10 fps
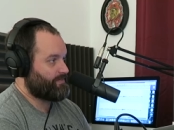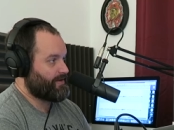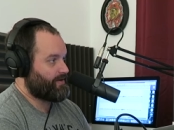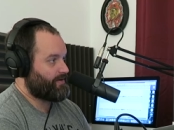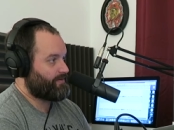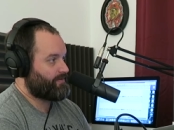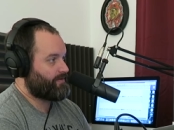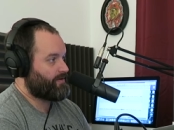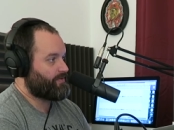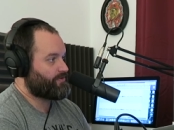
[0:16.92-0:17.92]
about it
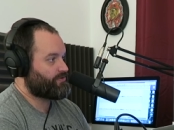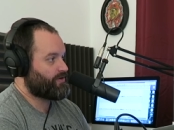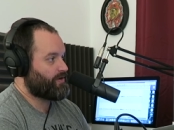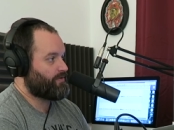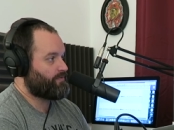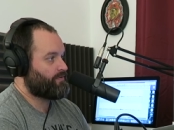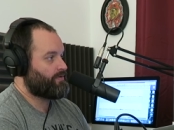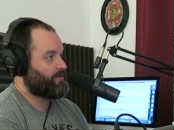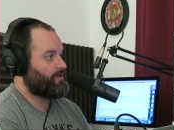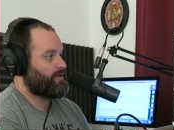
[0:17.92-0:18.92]
on the show.
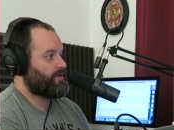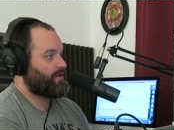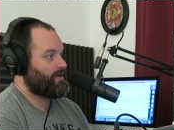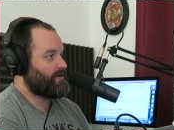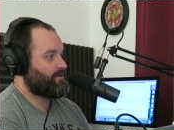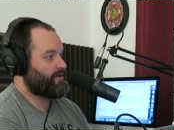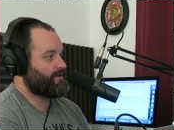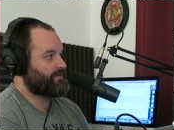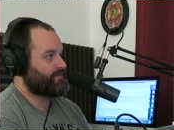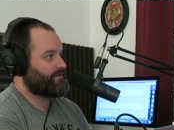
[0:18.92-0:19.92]
Here
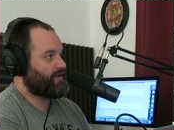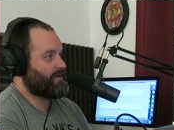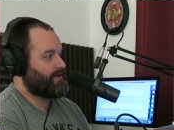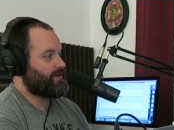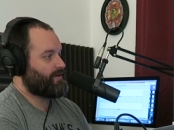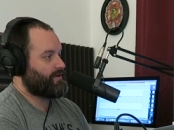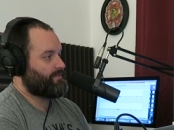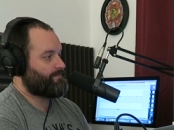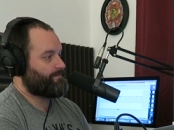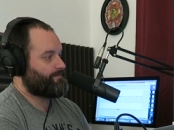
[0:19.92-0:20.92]
is a,
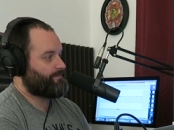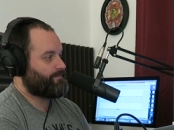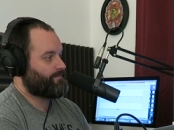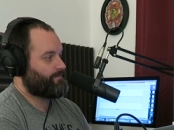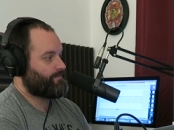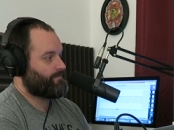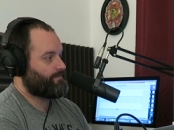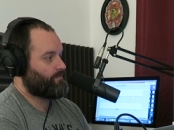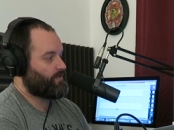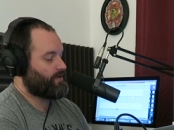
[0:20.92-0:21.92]
um,
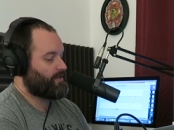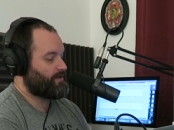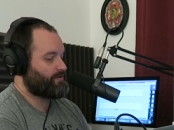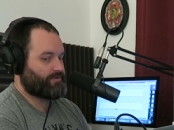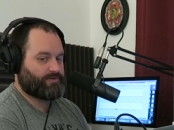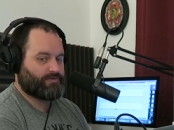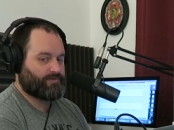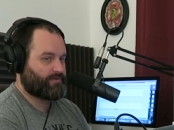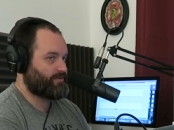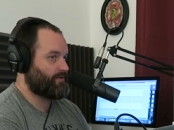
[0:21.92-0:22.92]
well, I'll let you
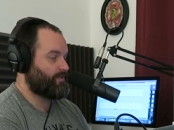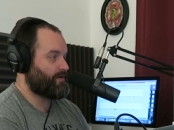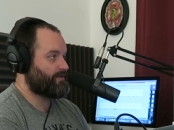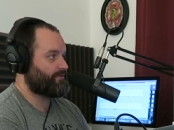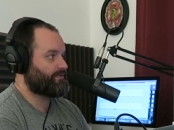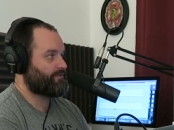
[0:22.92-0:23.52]
just see what sure. it is